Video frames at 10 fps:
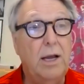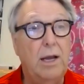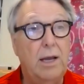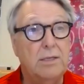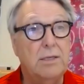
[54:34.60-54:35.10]

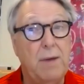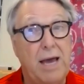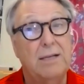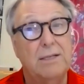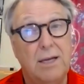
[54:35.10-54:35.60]
it's a
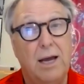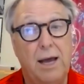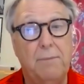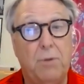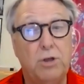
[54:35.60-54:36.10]
mess.
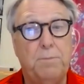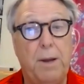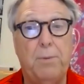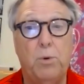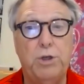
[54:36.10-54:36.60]
And most
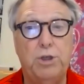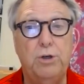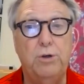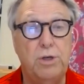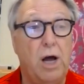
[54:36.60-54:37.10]
people would
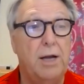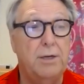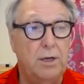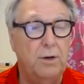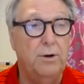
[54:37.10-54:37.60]
choose not
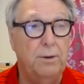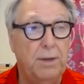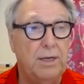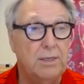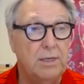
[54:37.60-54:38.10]
to do it
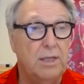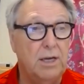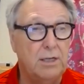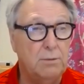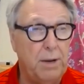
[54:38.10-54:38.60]
because of the
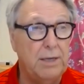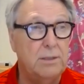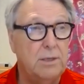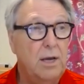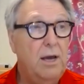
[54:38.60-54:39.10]

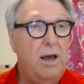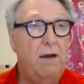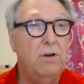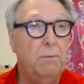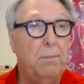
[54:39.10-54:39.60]
expense,
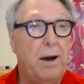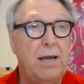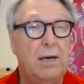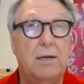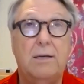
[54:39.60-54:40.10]
having to buy
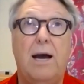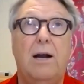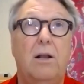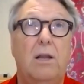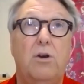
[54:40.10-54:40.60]
an
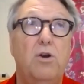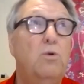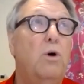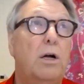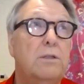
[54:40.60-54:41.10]
entirely
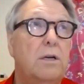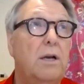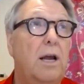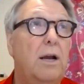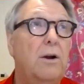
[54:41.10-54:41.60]
new
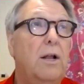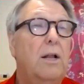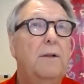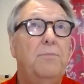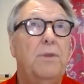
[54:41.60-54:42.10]
alternator.
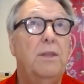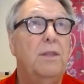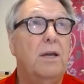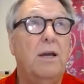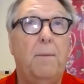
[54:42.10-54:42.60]

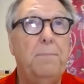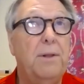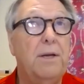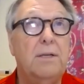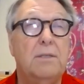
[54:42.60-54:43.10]
The
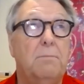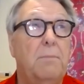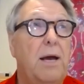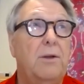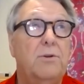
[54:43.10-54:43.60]
couplings, the
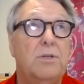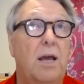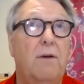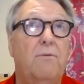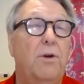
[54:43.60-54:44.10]
mounts,
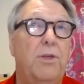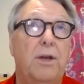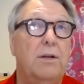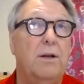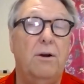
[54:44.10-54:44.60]

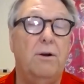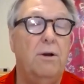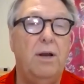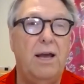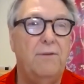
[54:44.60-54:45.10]
everything are
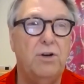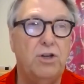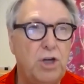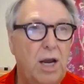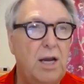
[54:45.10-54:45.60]
going to have to
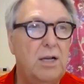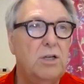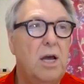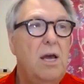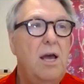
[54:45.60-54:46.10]
change.
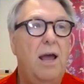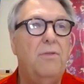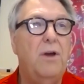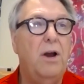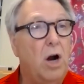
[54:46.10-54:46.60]

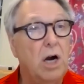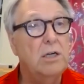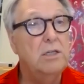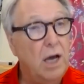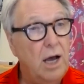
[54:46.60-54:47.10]
And there are
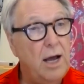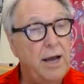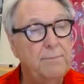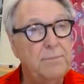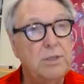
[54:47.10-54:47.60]

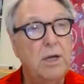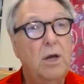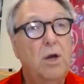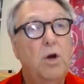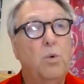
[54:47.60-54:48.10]
times
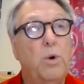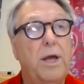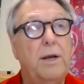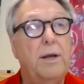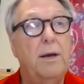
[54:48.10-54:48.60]

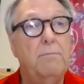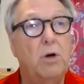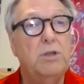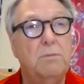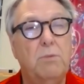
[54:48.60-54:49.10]
when
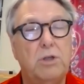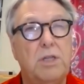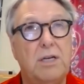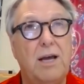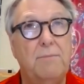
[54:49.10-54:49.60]
most of
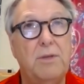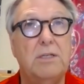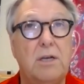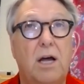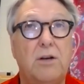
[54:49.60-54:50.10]
the time this
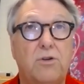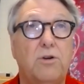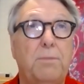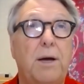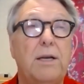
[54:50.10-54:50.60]
is not
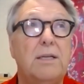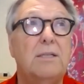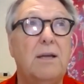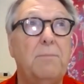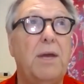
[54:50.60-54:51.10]
true, but in
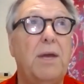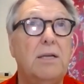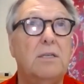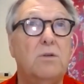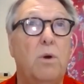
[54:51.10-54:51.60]
some
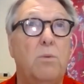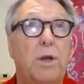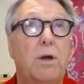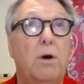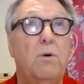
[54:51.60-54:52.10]
cases when
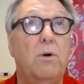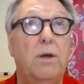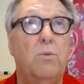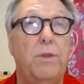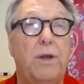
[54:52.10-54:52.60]

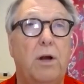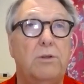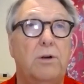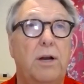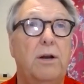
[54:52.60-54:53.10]
the
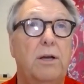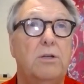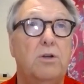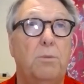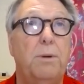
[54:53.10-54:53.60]
alternator
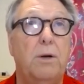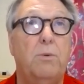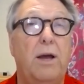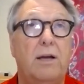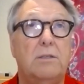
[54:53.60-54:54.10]
gets so big,
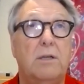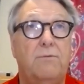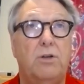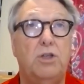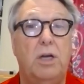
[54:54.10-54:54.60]
we actually have
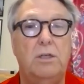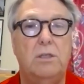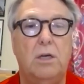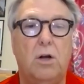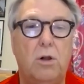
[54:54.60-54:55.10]
to change
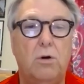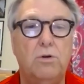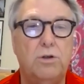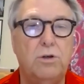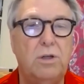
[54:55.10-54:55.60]
the
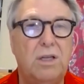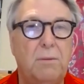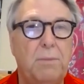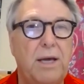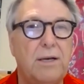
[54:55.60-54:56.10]
enclosure a little
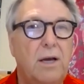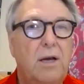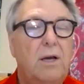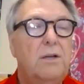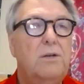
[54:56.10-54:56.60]
bit
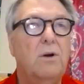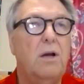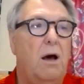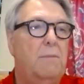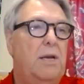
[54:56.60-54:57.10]
to
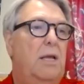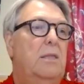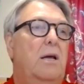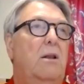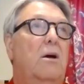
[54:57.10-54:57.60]
accommodate
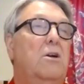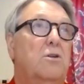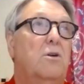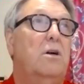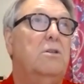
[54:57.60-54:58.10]
that
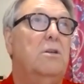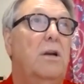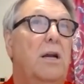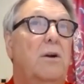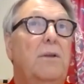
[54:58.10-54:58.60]
larger
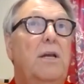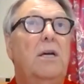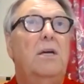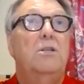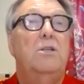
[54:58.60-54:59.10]
alternator.
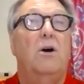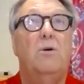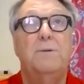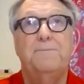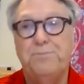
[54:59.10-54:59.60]

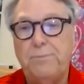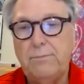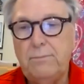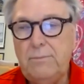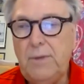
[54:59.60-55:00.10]
So
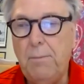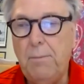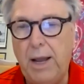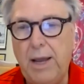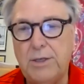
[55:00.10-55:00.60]

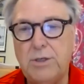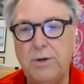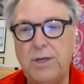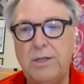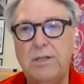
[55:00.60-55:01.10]
my answer
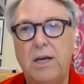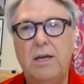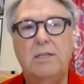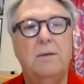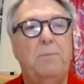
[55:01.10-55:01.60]
is
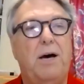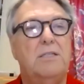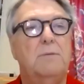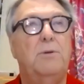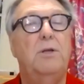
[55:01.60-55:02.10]
it possible?